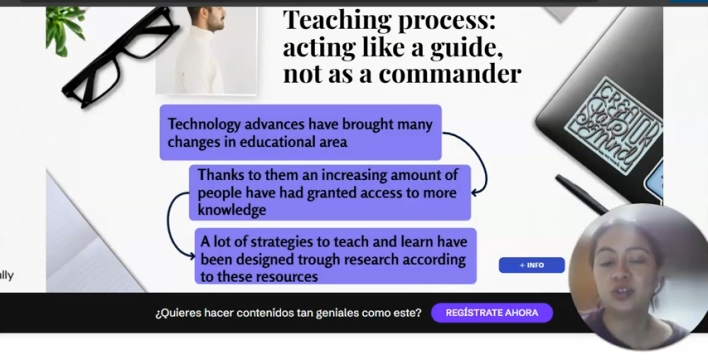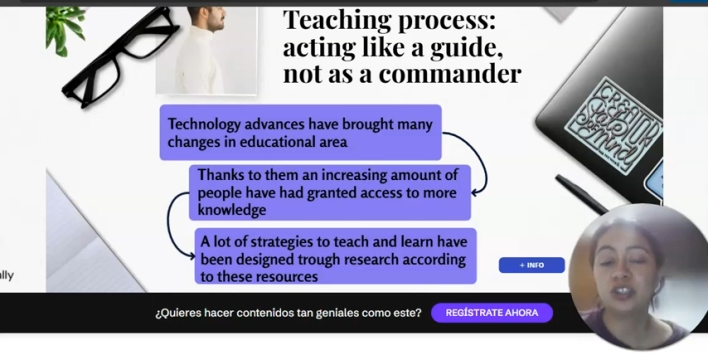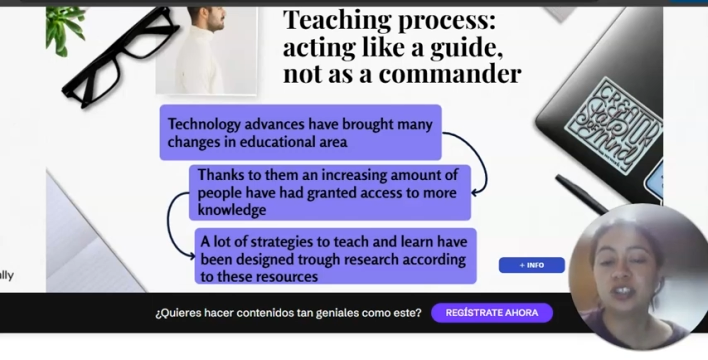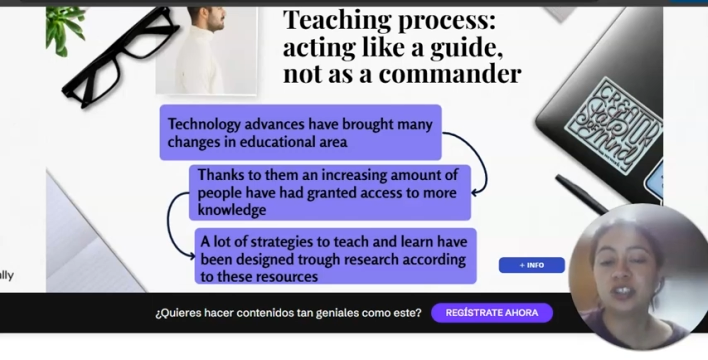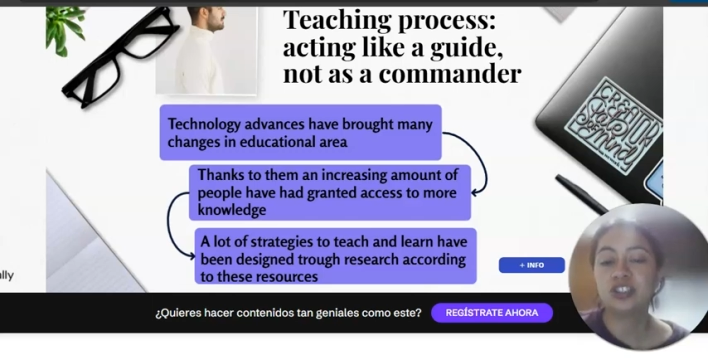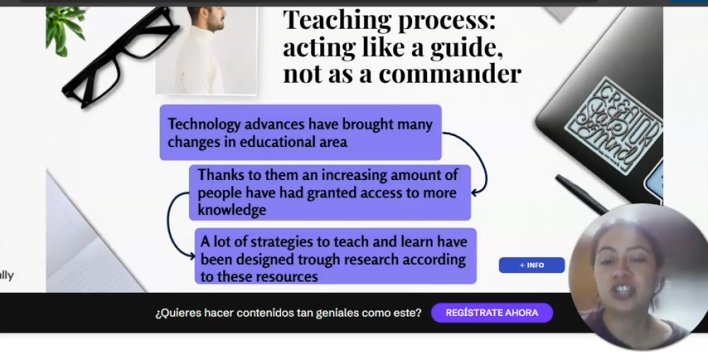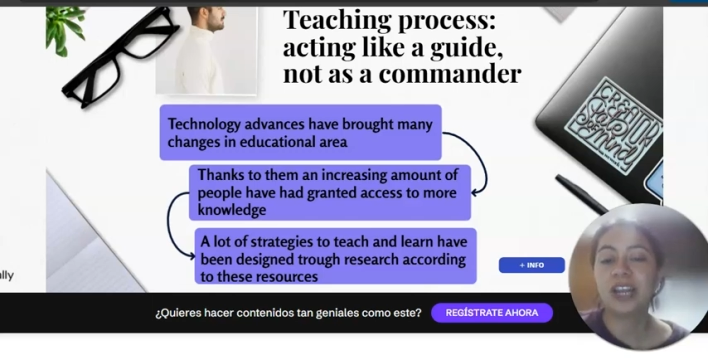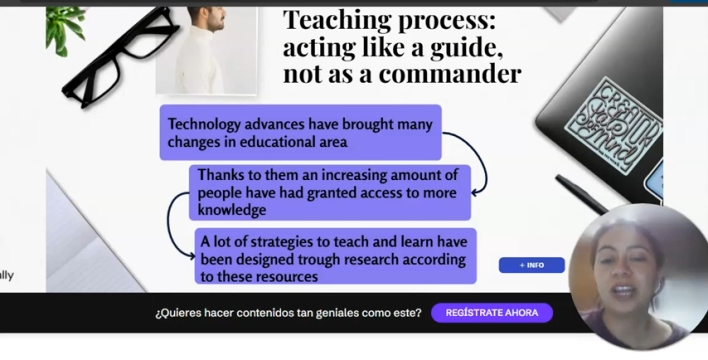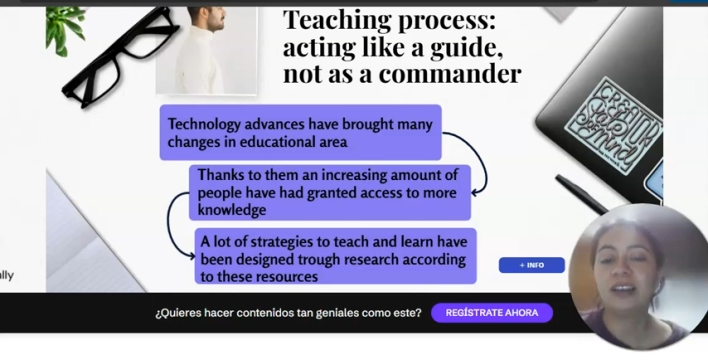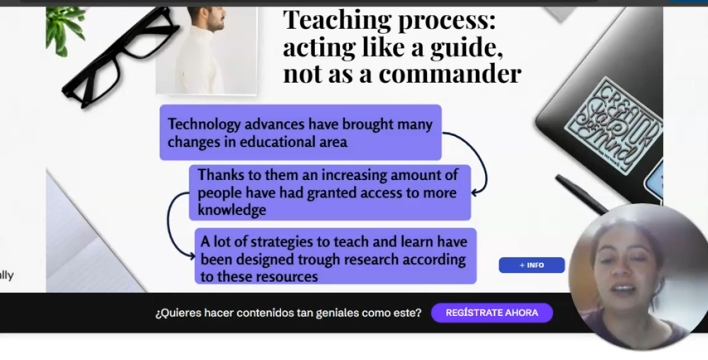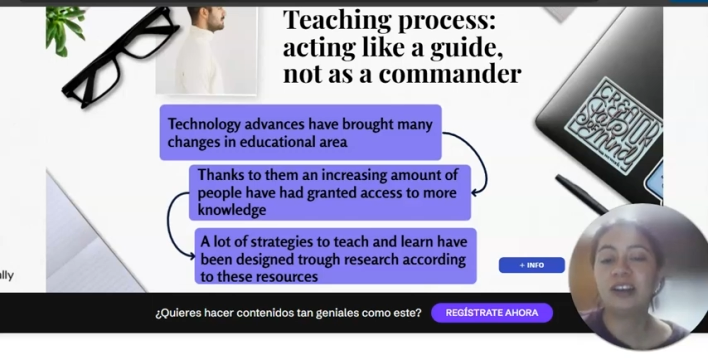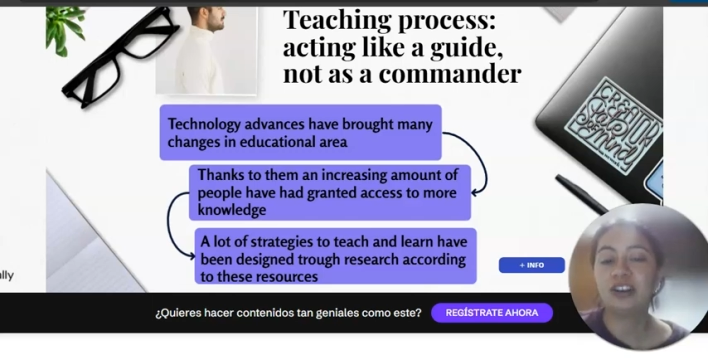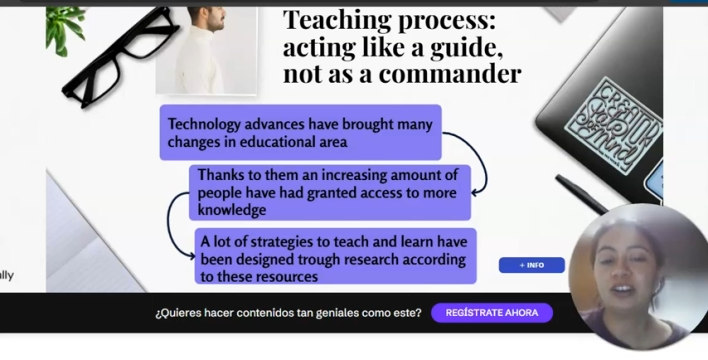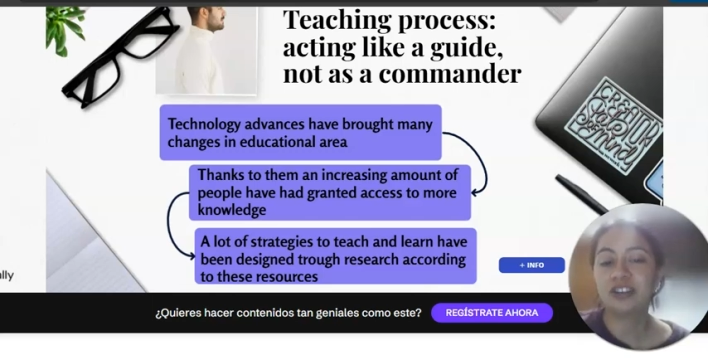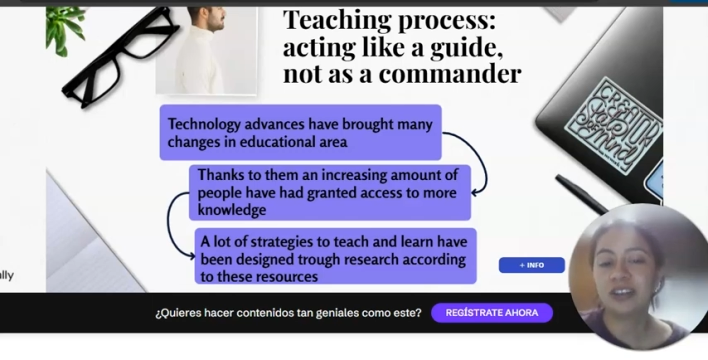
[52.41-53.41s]
teach
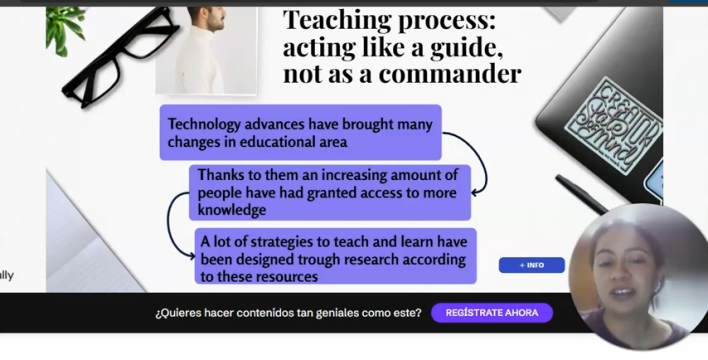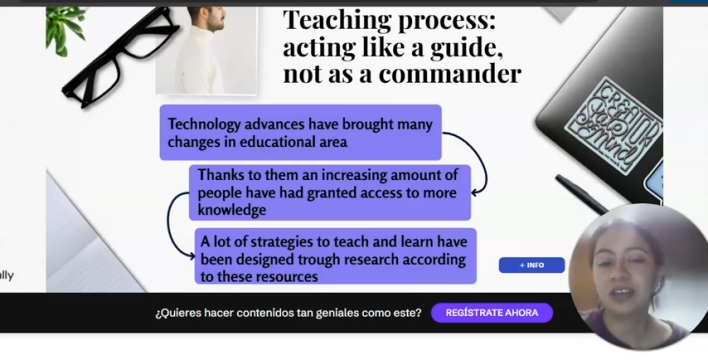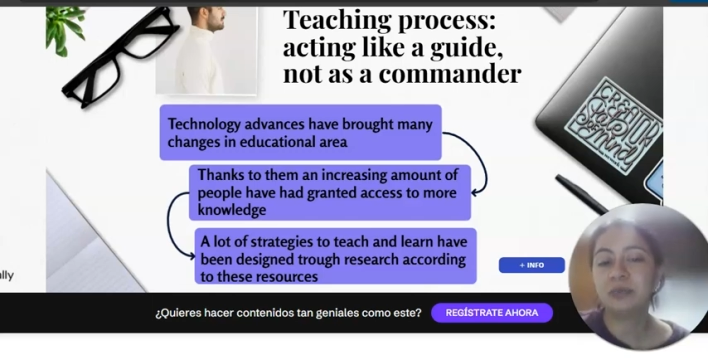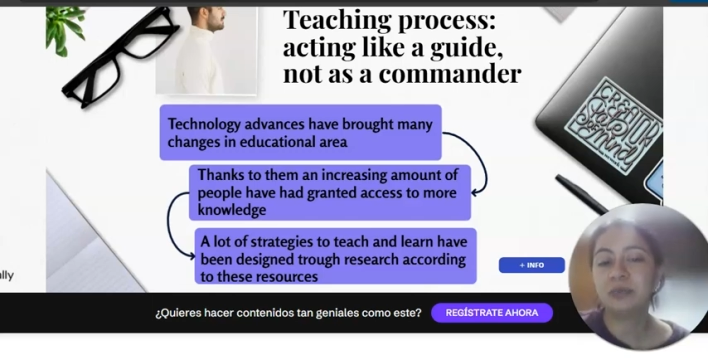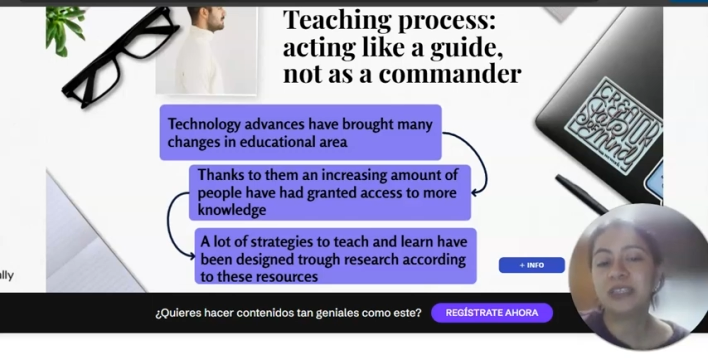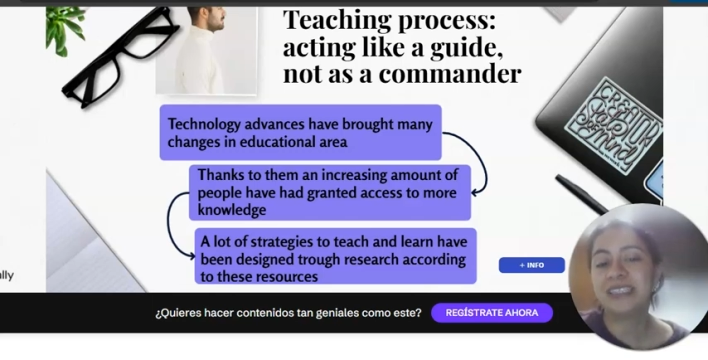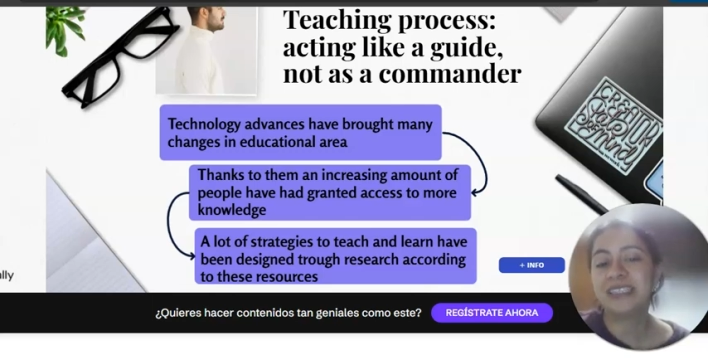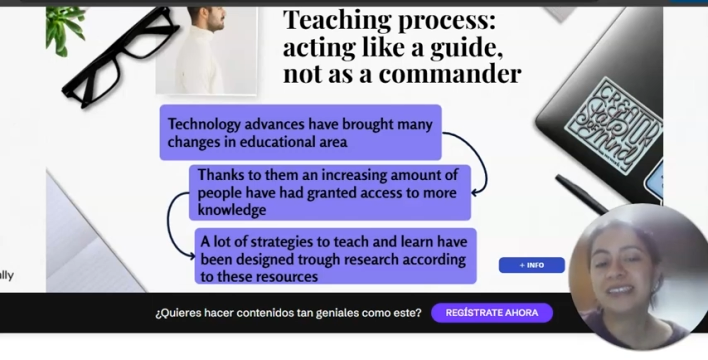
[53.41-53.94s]
and learn have been